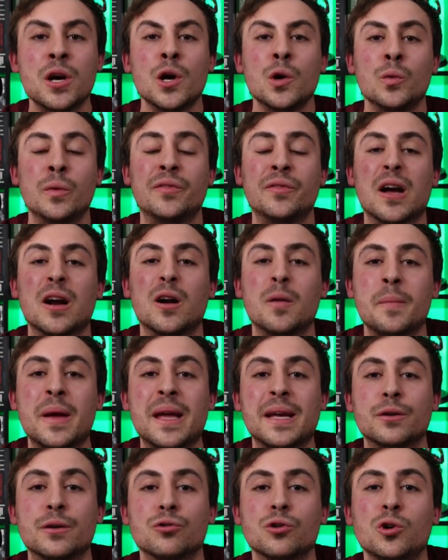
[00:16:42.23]
We've got our
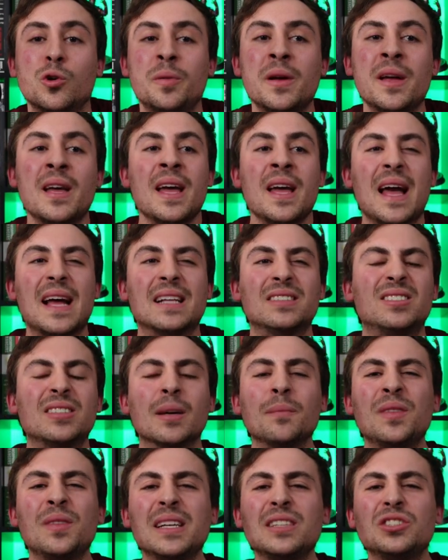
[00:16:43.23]
main group, and
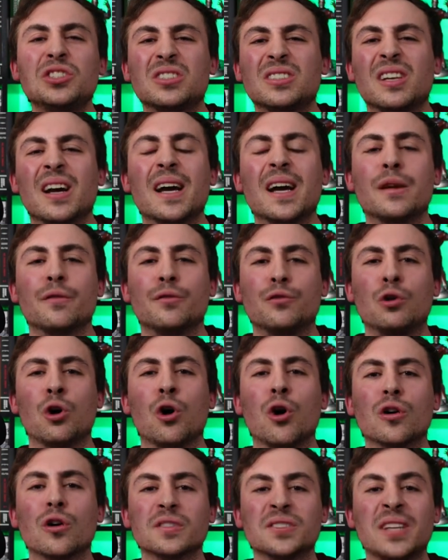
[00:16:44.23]
something just kind of
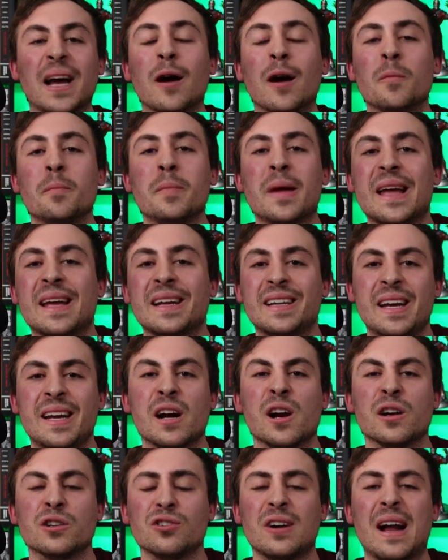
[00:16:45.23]
calls our main
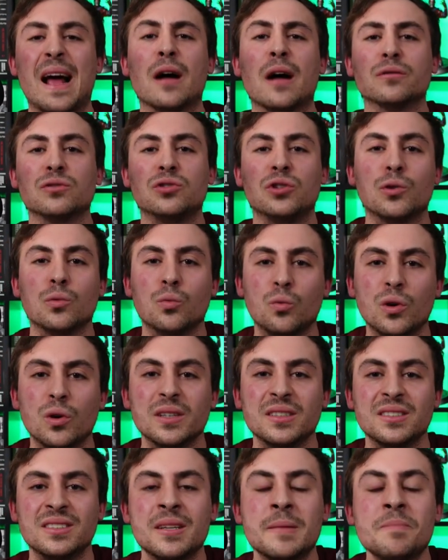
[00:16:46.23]
character out into the
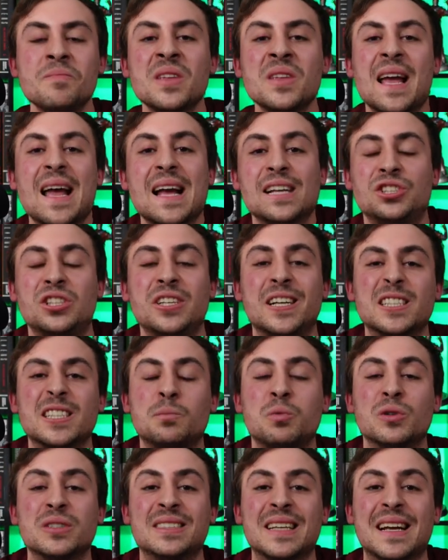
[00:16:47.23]
woods, and she gets
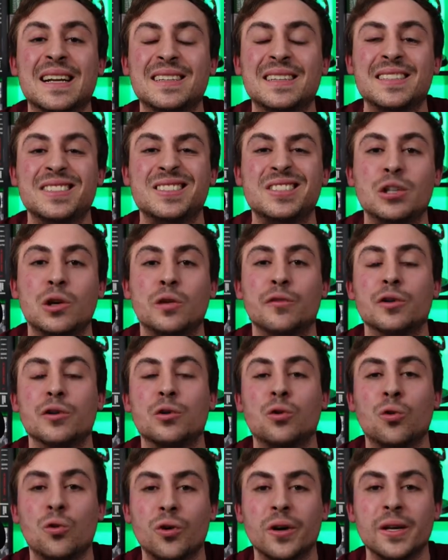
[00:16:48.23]
presented the silver
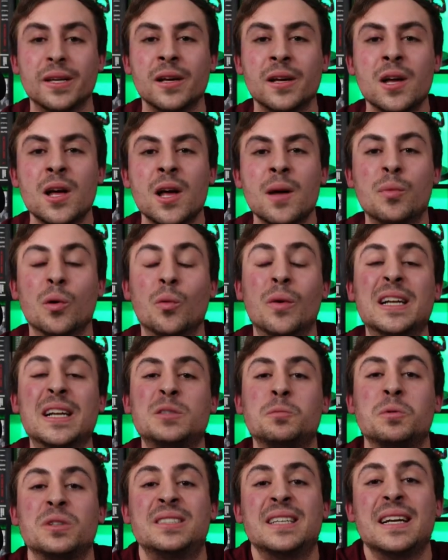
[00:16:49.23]
coin. But when it's
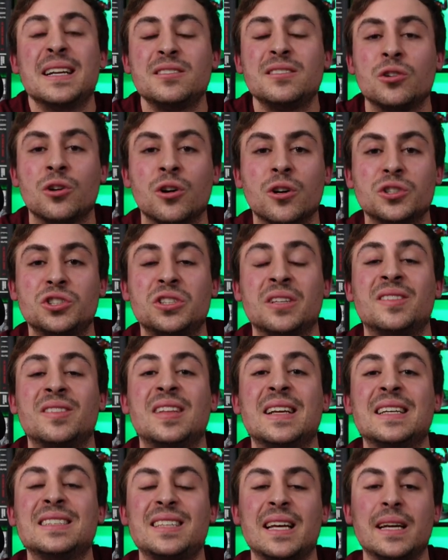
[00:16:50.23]
presented to her, she
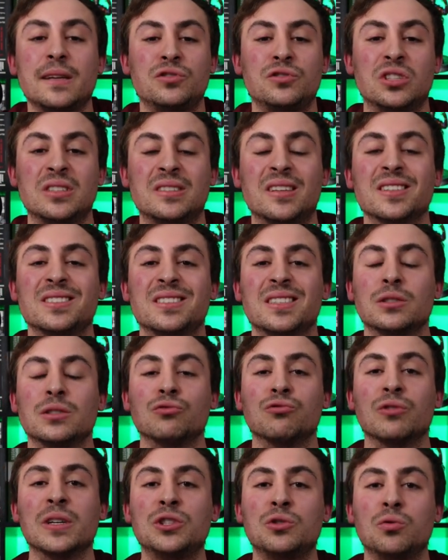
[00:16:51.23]
thinks that if she does this
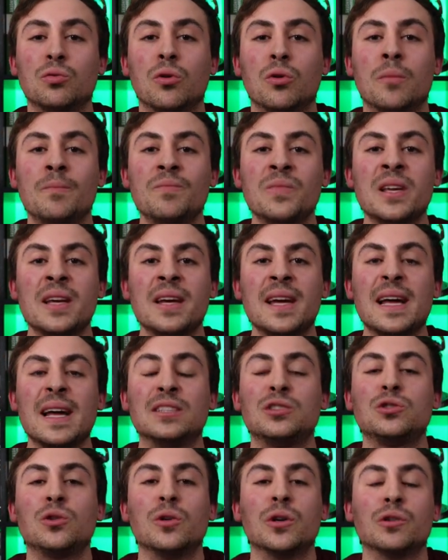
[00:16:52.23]
ritual, it's
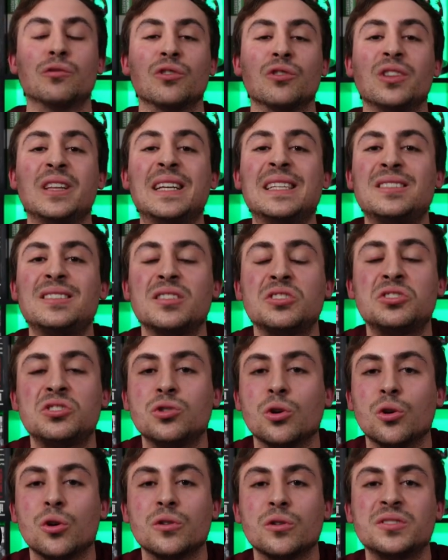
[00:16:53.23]
going to release the
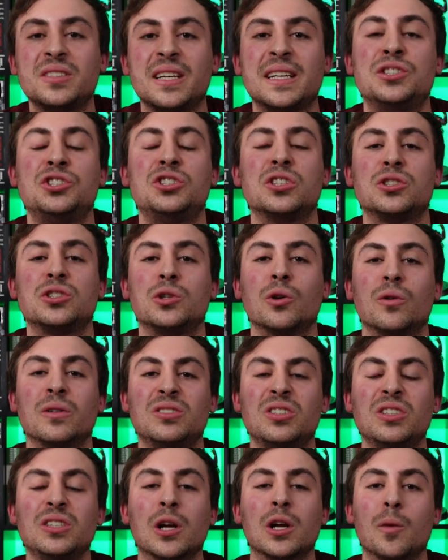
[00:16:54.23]
souls, it's just going
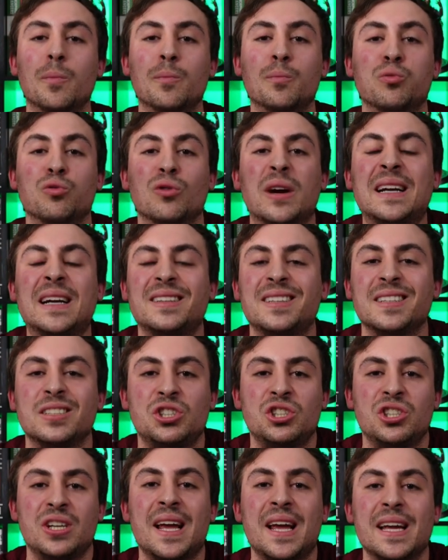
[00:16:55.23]
to, you know, break the
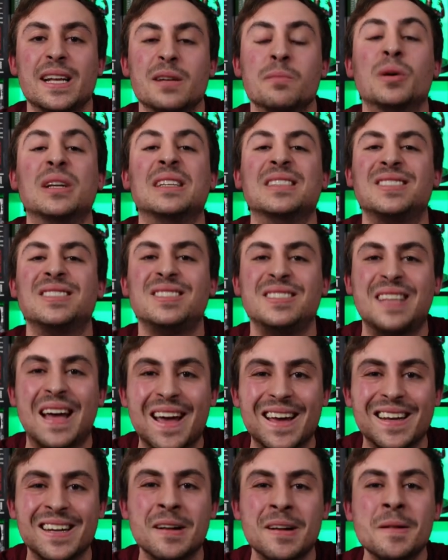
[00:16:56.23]
chain. But
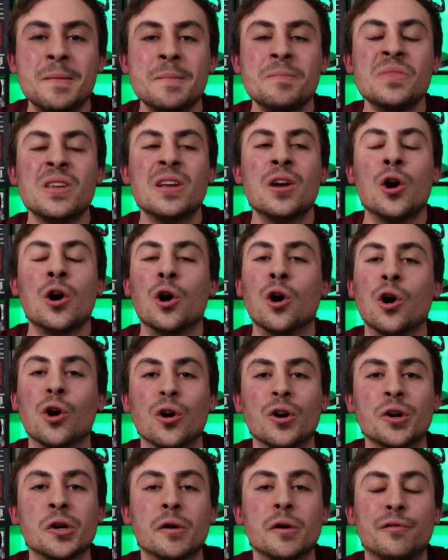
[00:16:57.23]
instead, her
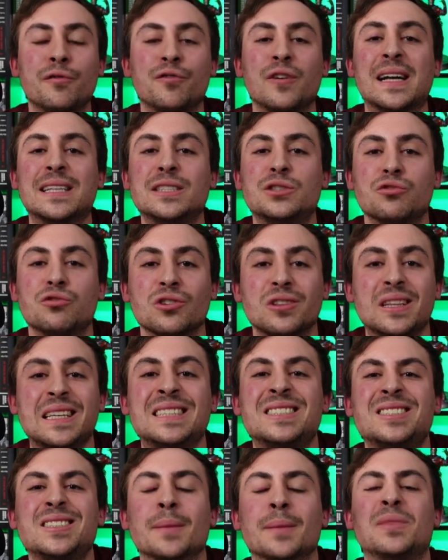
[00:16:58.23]
and her friends
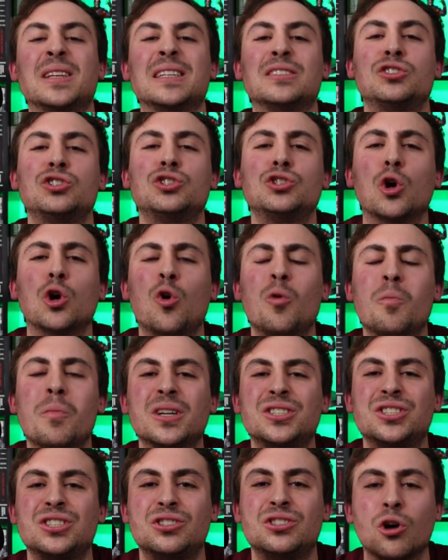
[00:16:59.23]
released something so
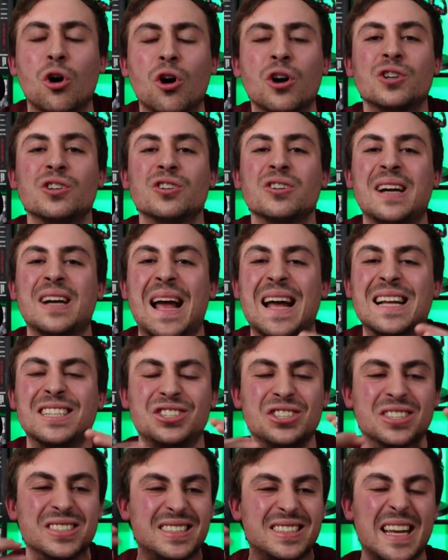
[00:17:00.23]
much darker and
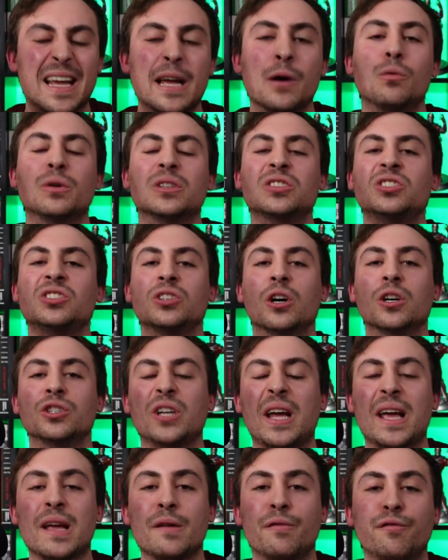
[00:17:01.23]
just it was such
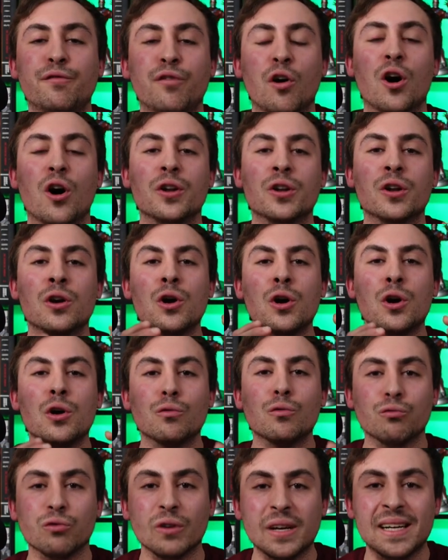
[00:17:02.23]
a fun
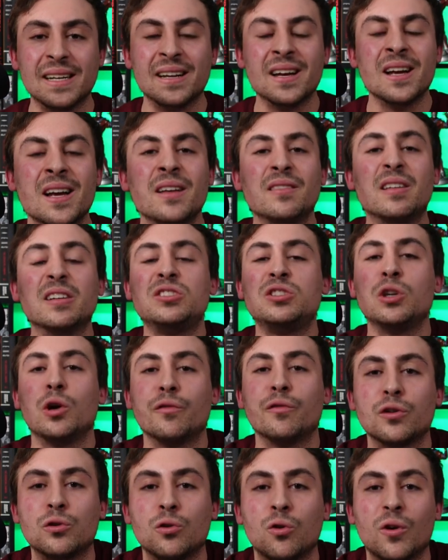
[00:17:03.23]
read. This
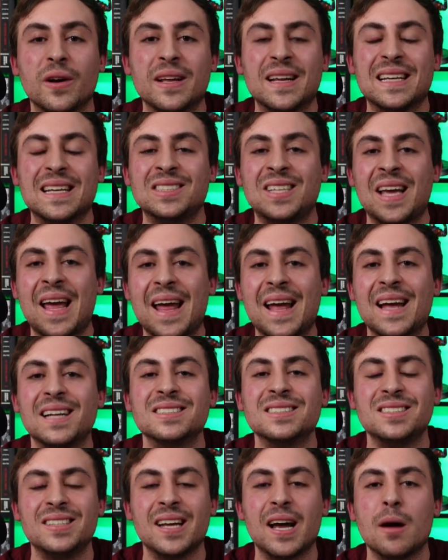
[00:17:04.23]
silver coin is
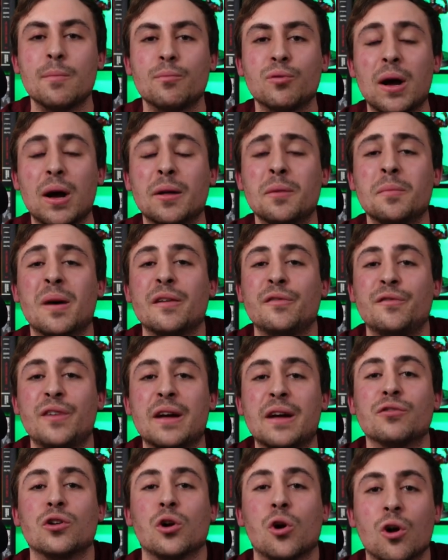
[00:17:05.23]
hands down probably my
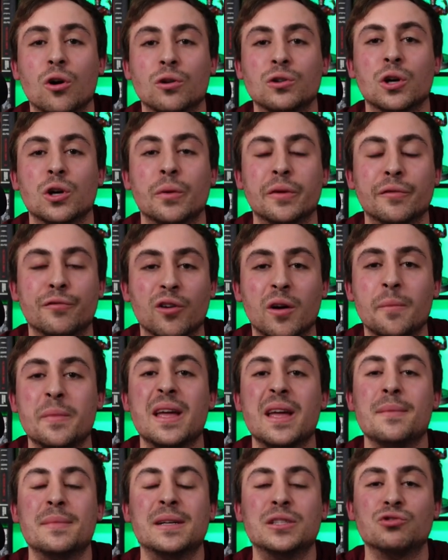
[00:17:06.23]
favorite ongoing from
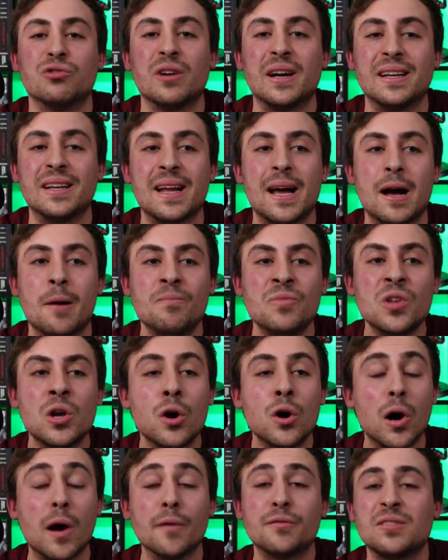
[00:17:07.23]
Image right now.
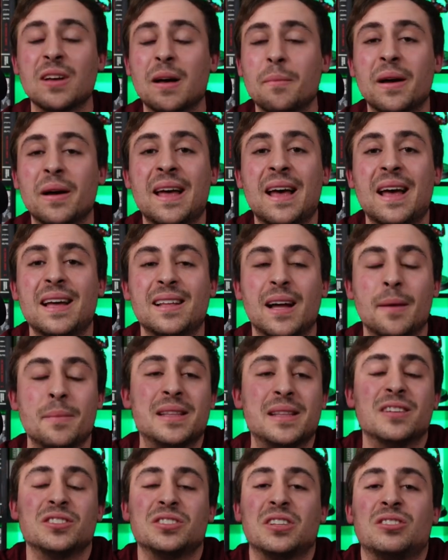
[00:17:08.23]
Off the top of my head, I mean,
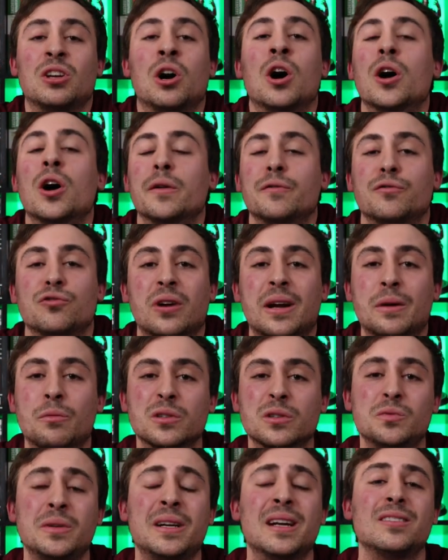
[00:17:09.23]
there's a ton of great
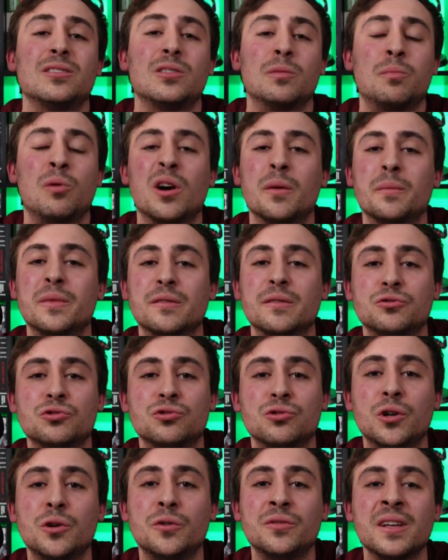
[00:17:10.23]
ones. We got the Department of
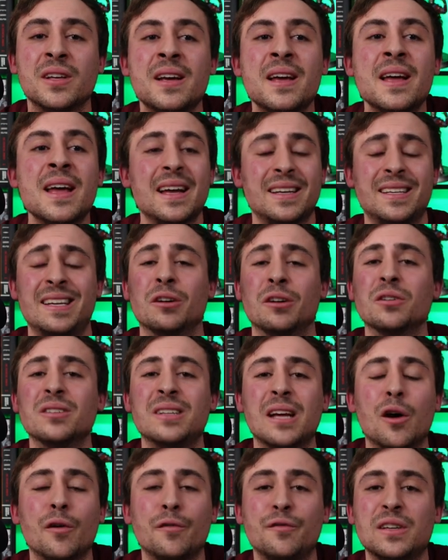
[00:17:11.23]
Truth,
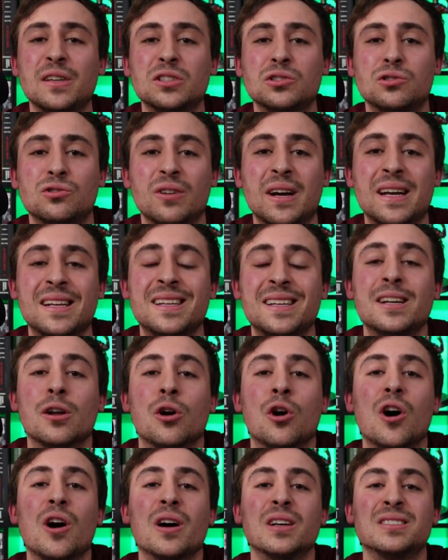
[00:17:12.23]
Philadelphia is great, Nita
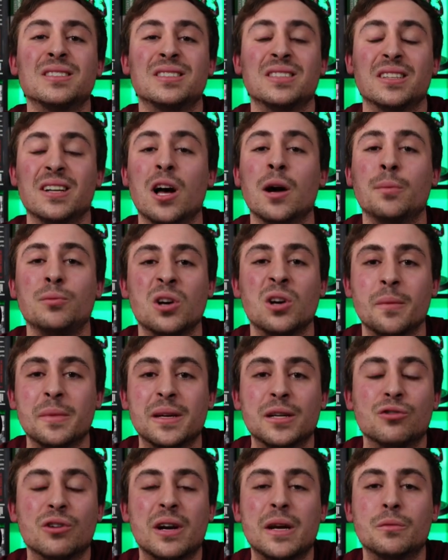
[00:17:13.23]
Hawes is an upcoming
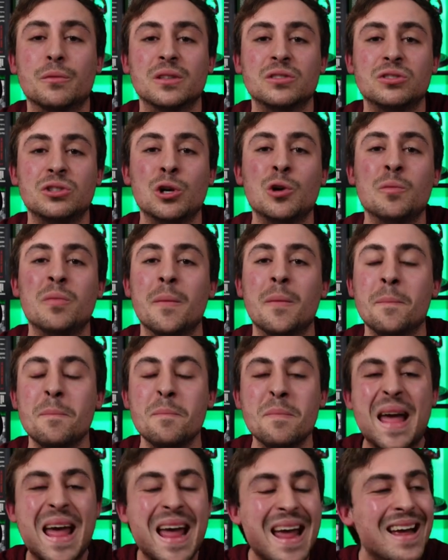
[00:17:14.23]
great one too, but
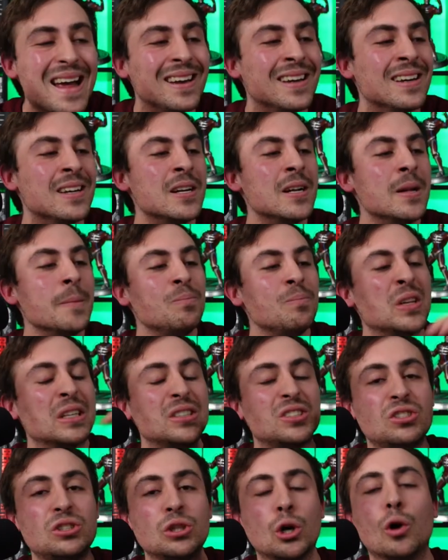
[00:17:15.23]
man, the
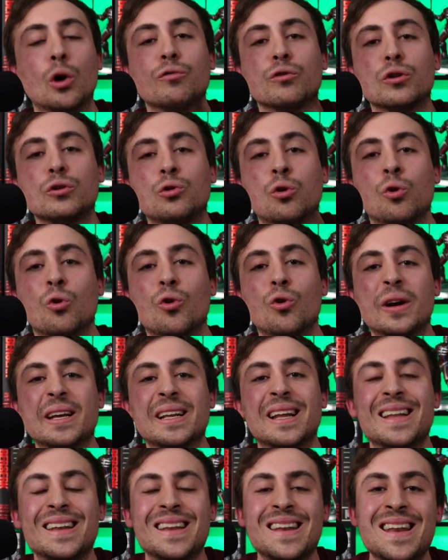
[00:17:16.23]
silver
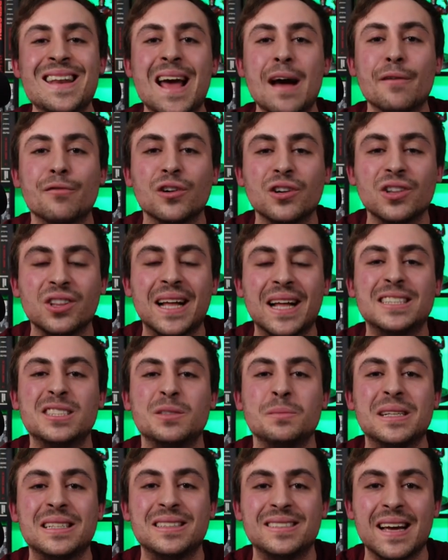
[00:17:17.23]
coin never lets
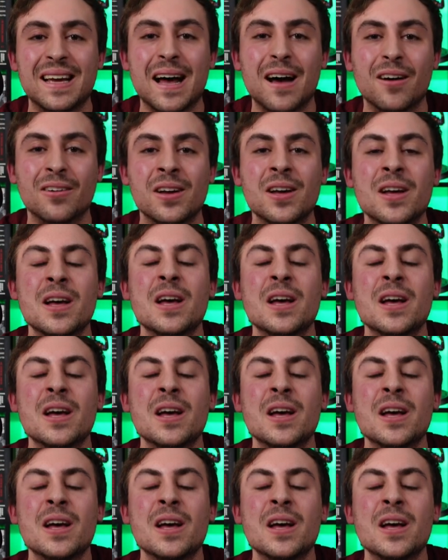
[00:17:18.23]
me down.